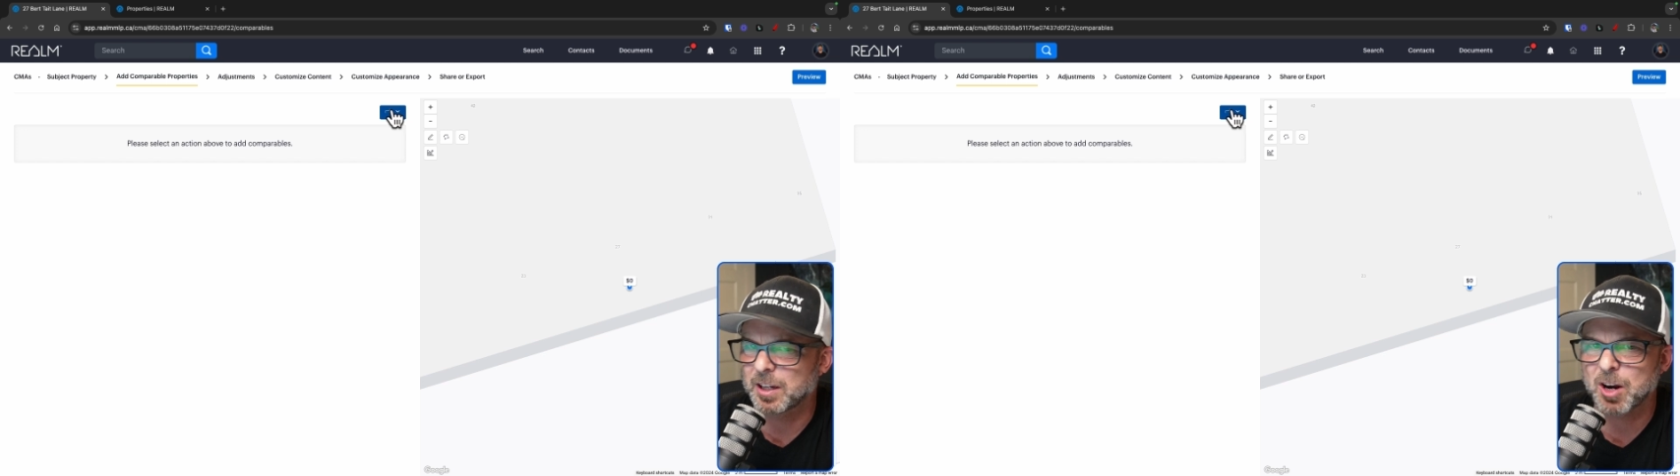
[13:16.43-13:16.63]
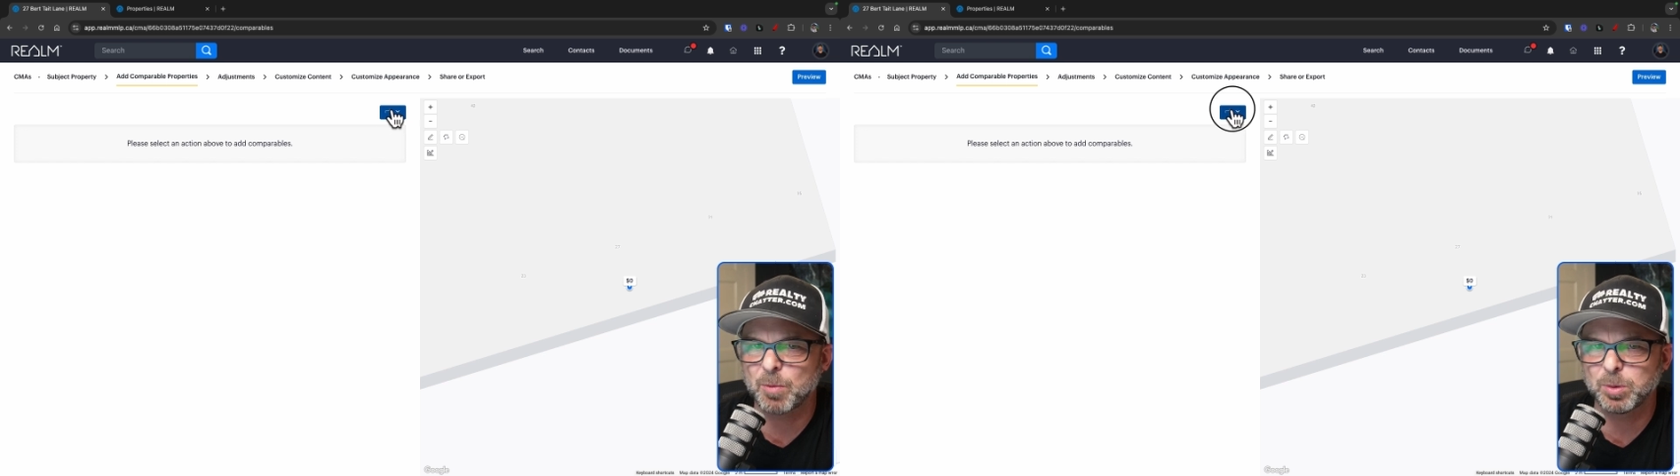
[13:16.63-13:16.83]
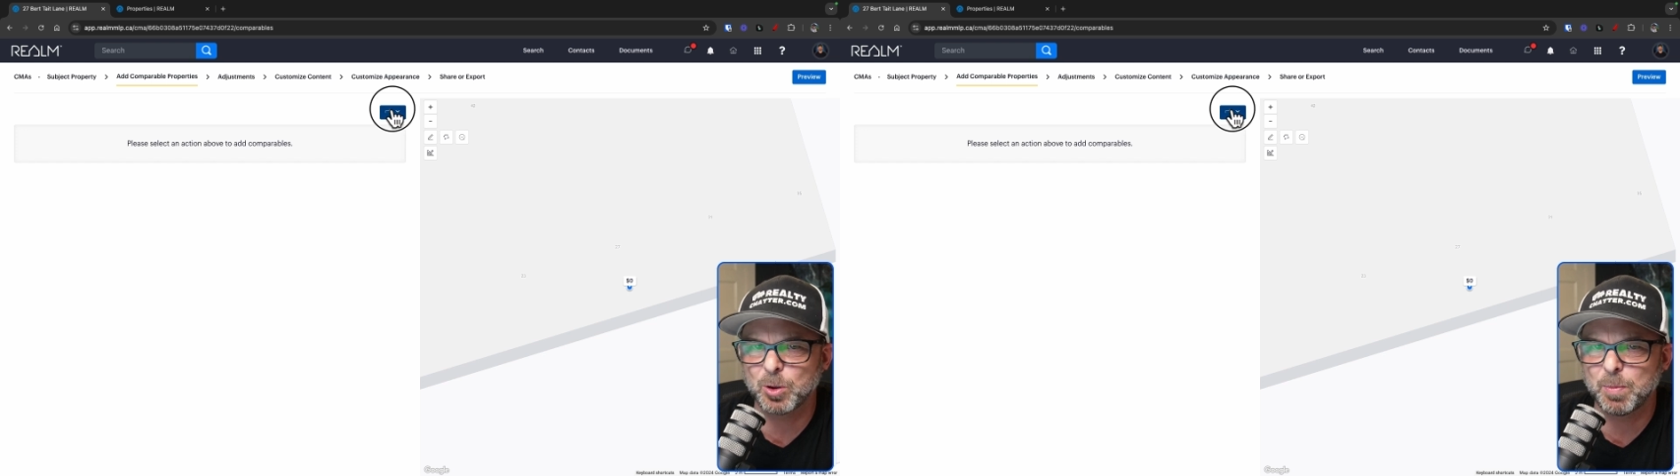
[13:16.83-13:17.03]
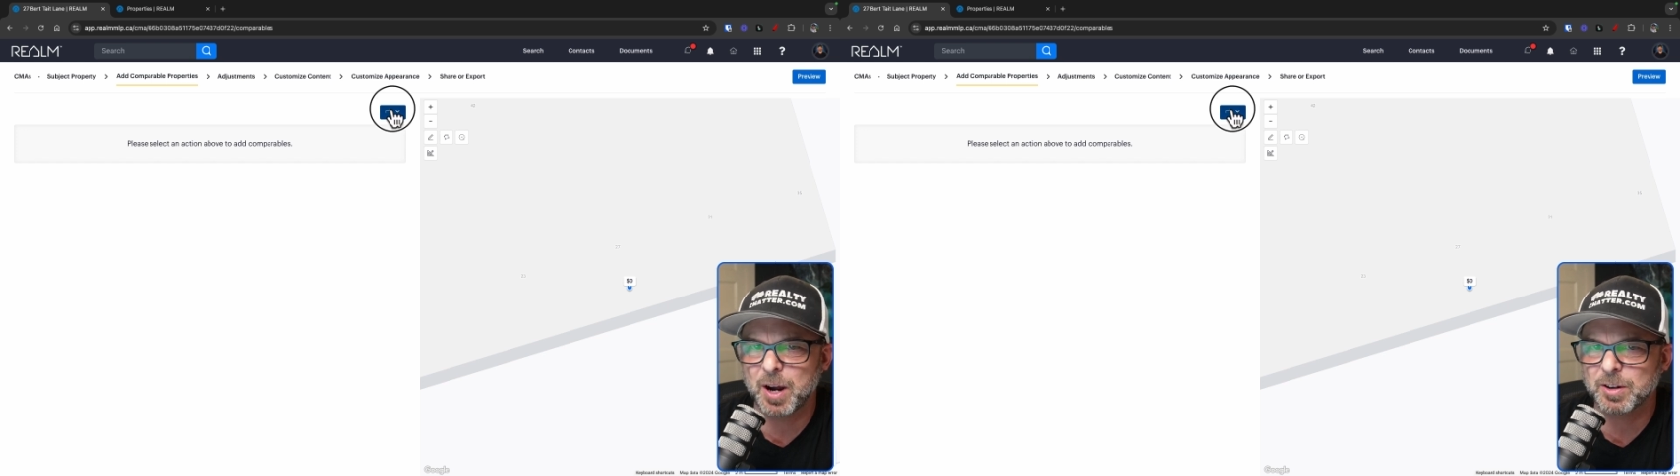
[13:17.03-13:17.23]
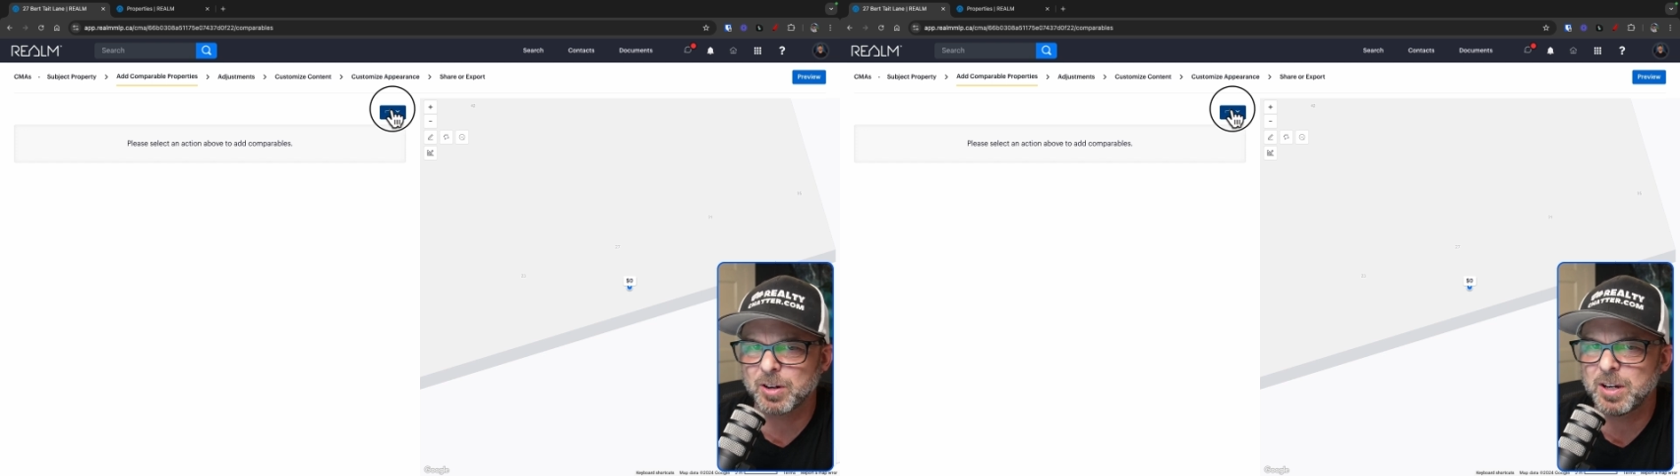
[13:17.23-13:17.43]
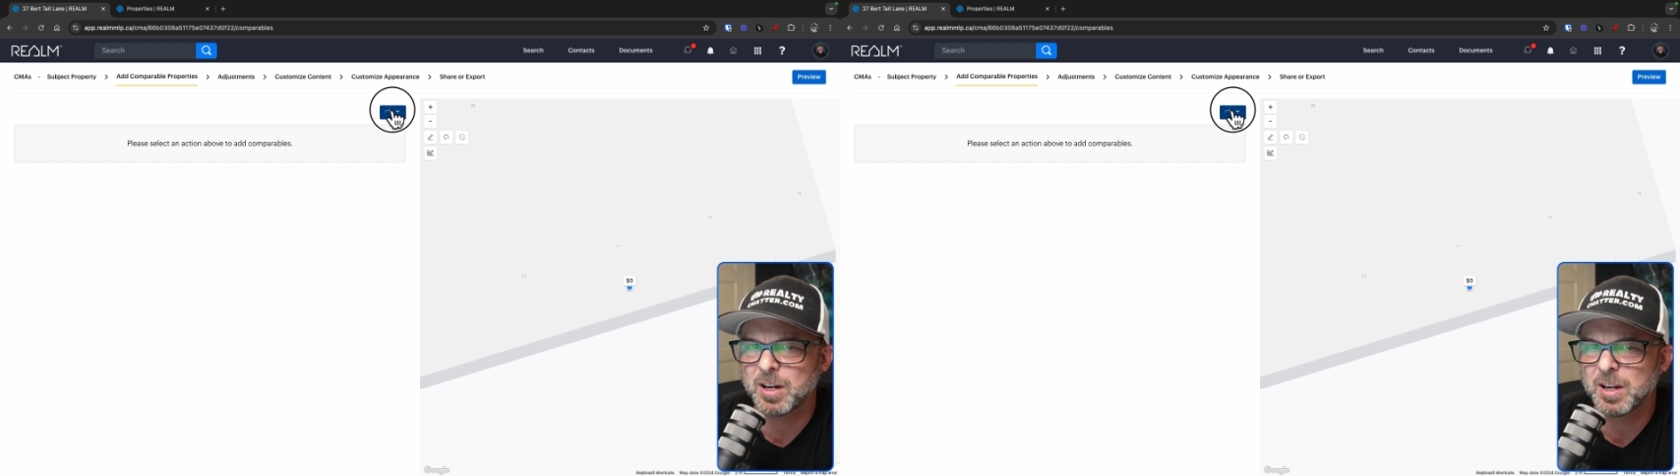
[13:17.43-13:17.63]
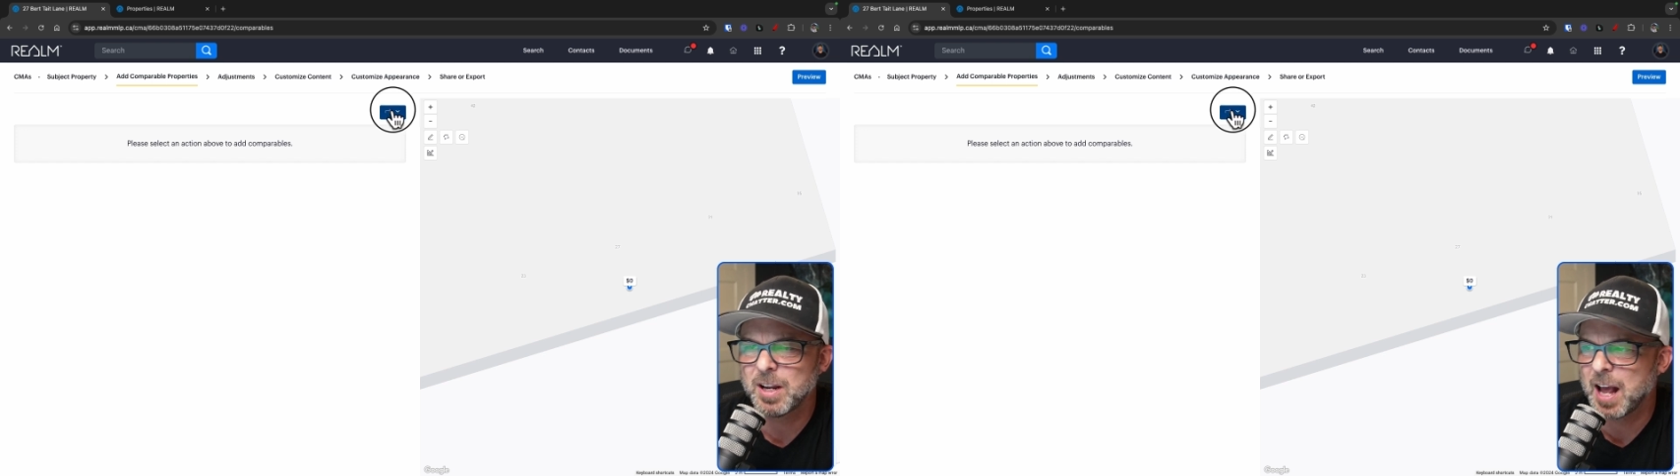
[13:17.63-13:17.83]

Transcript: click our blue button